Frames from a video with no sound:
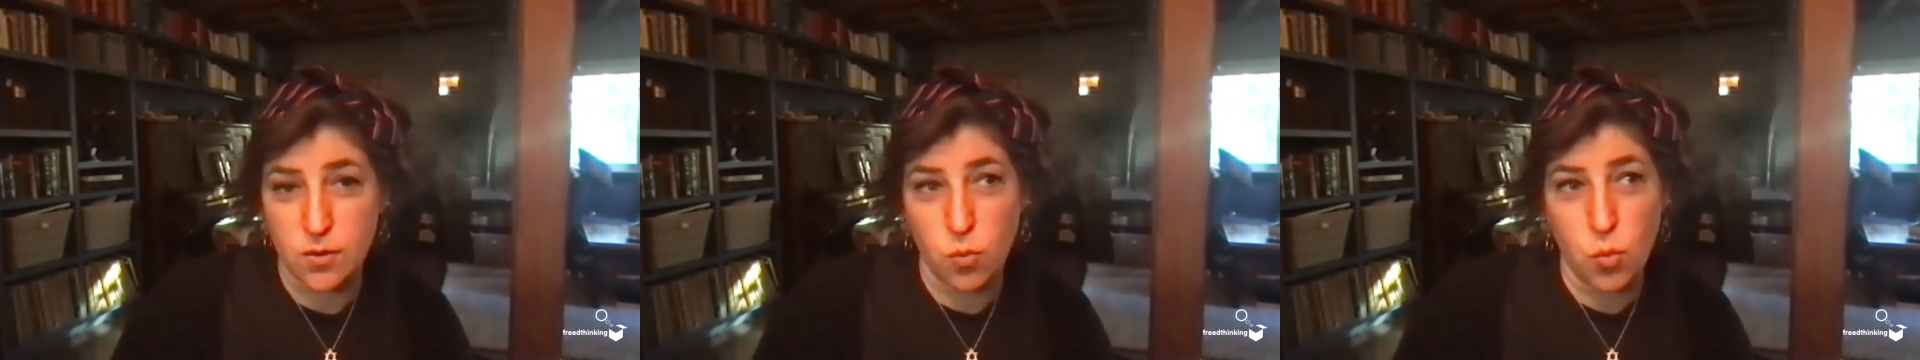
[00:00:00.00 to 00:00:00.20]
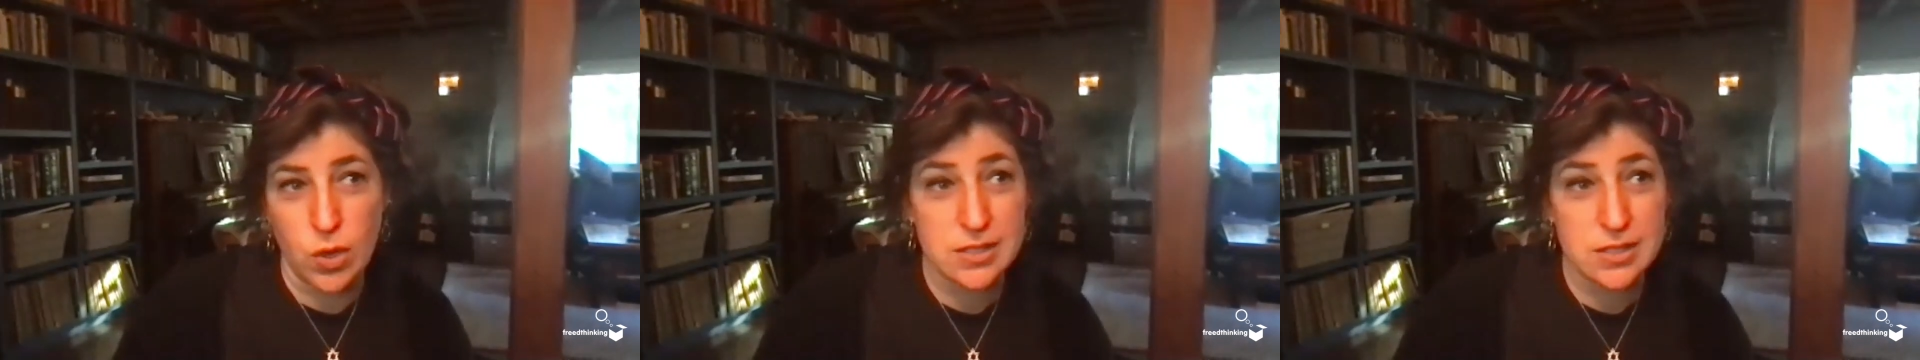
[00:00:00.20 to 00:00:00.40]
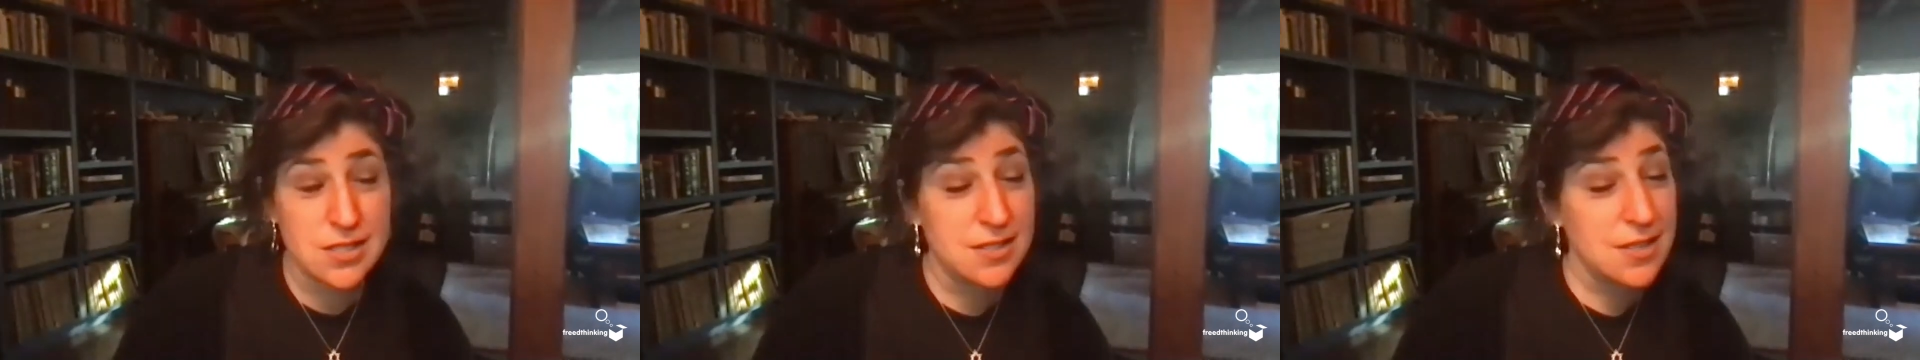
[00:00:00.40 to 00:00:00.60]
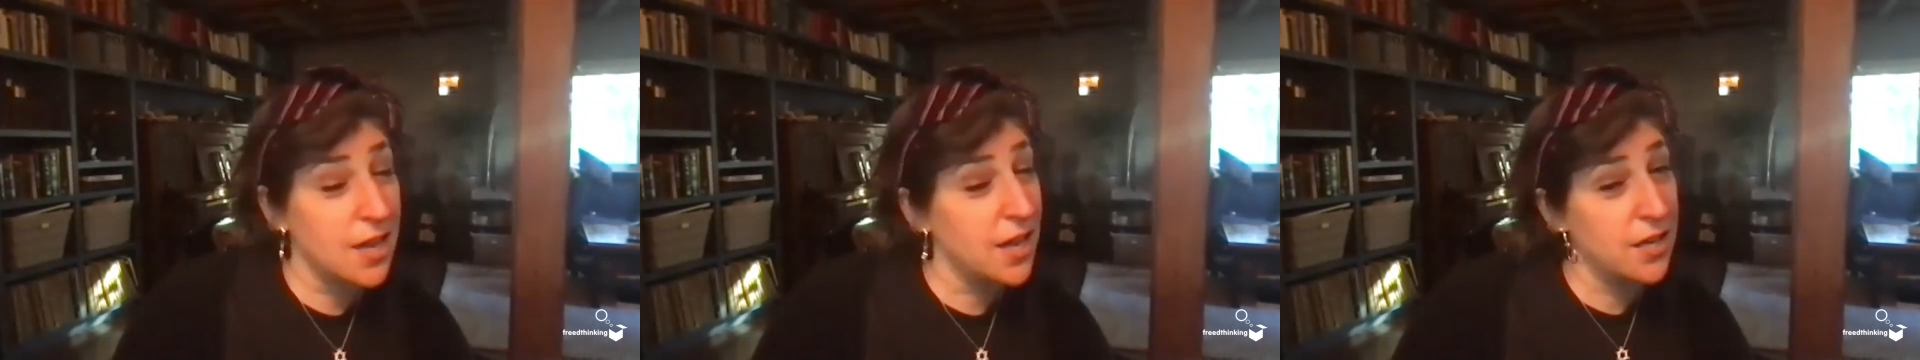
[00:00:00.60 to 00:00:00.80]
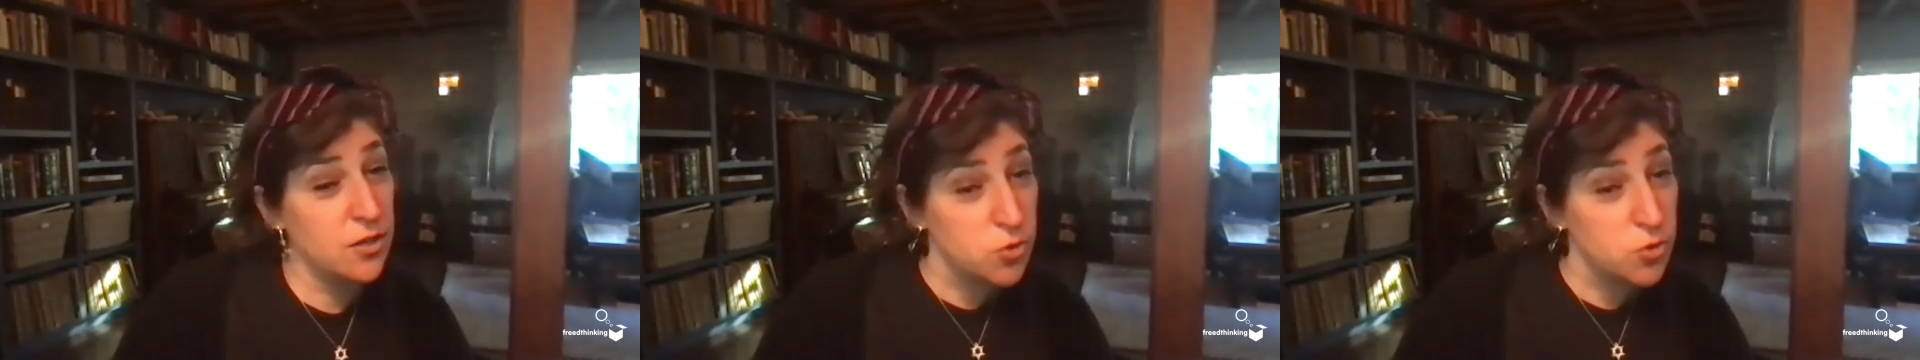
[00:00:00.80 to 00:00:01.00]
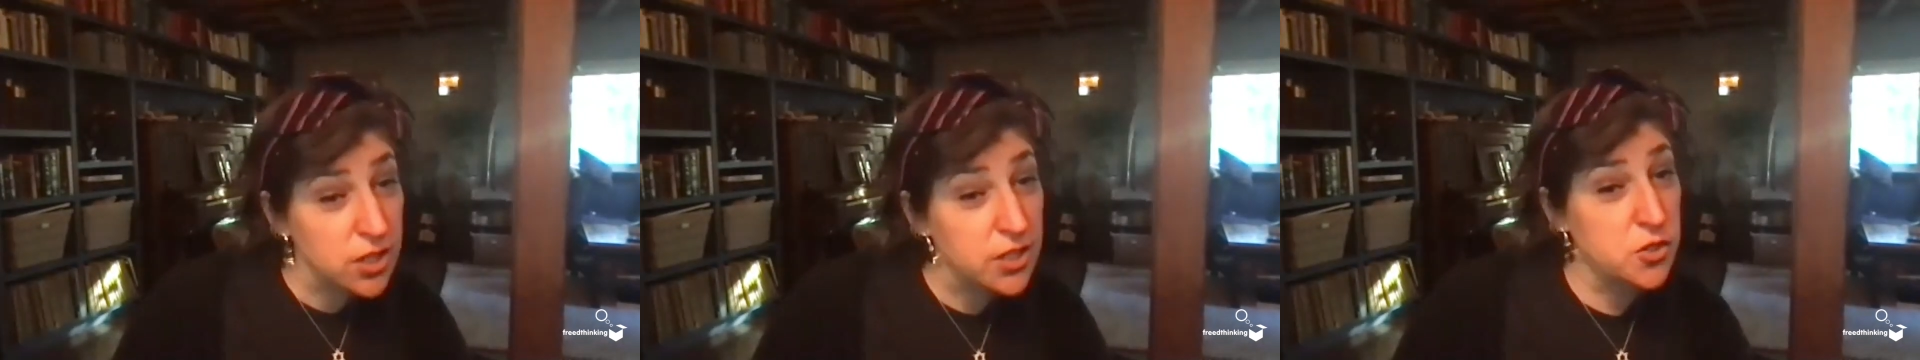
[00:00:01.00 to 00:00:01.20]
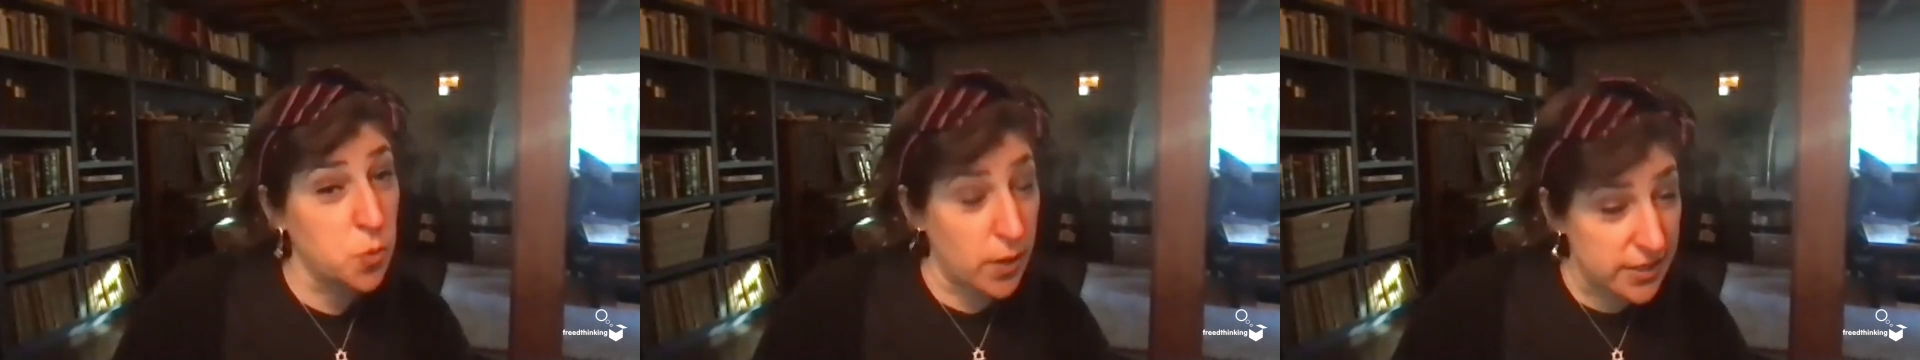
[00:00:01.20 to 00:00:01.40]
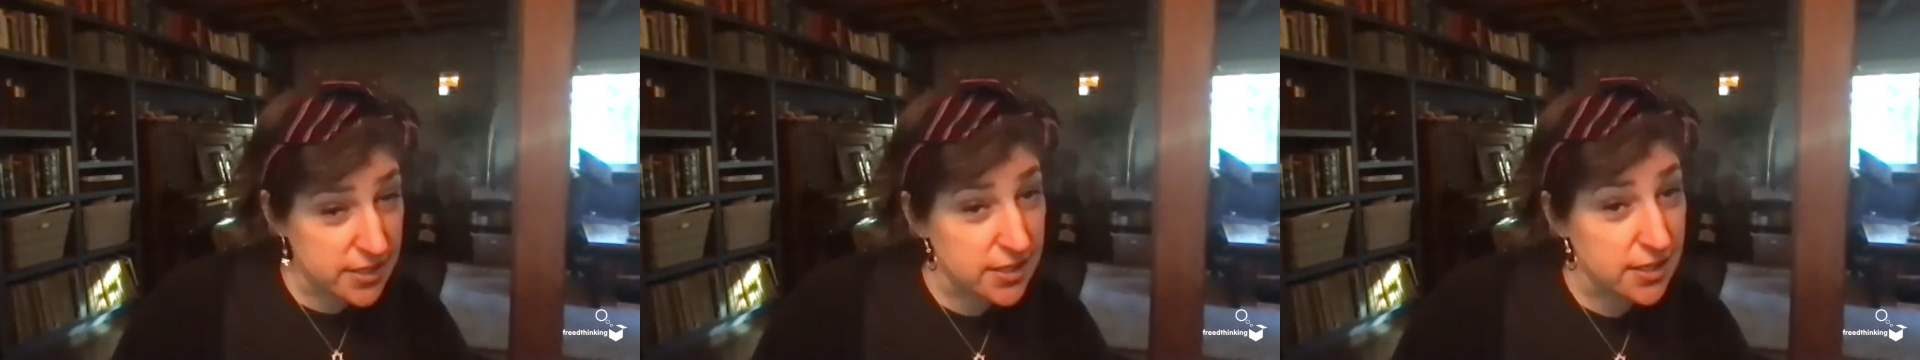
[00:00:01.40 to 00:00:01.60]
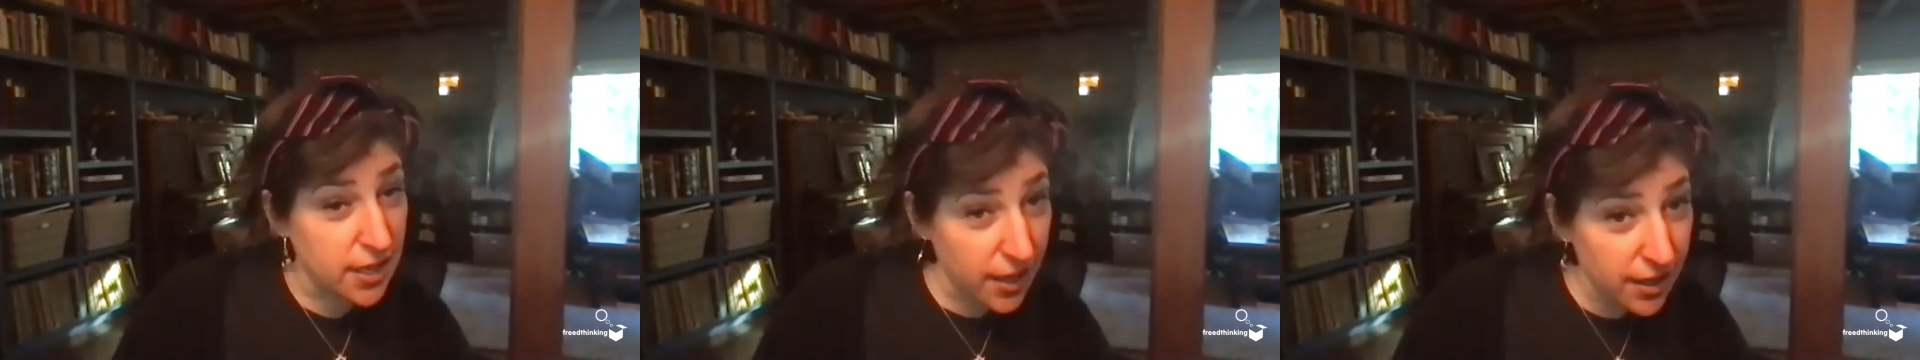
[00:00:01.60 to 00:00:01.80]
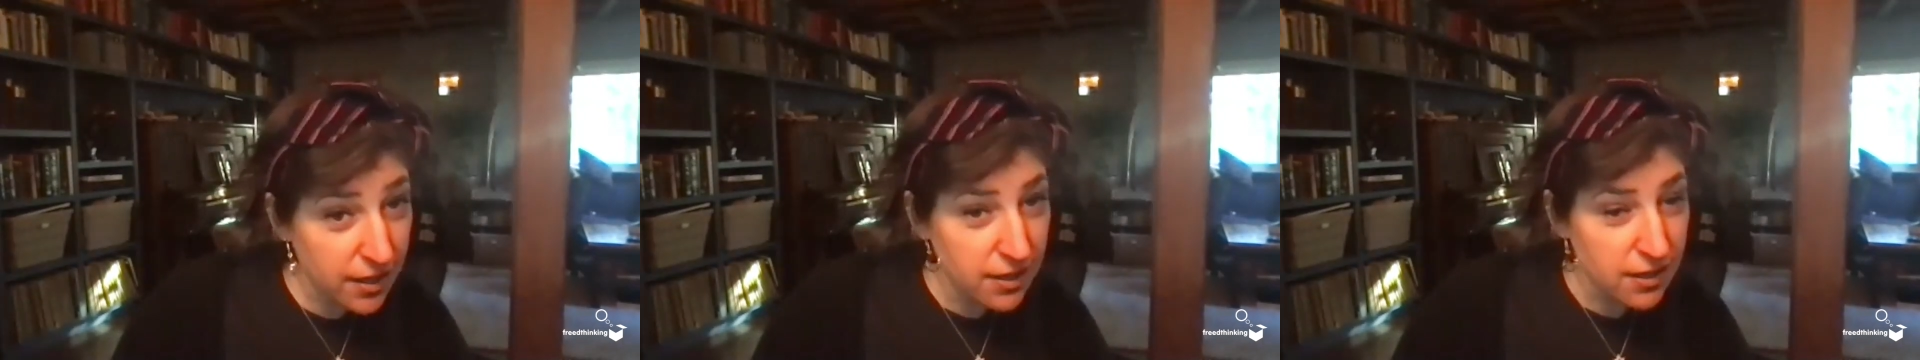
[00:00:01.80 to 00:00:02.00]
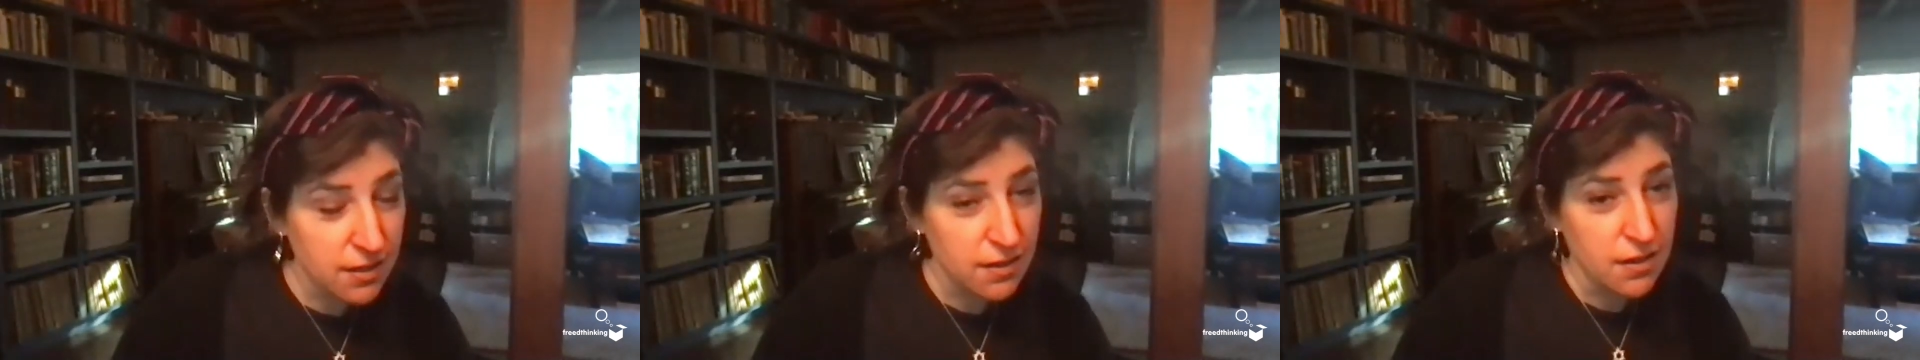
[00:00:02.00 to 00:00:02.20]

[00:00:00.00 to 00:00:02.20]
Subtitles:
once a day, usually twice a day.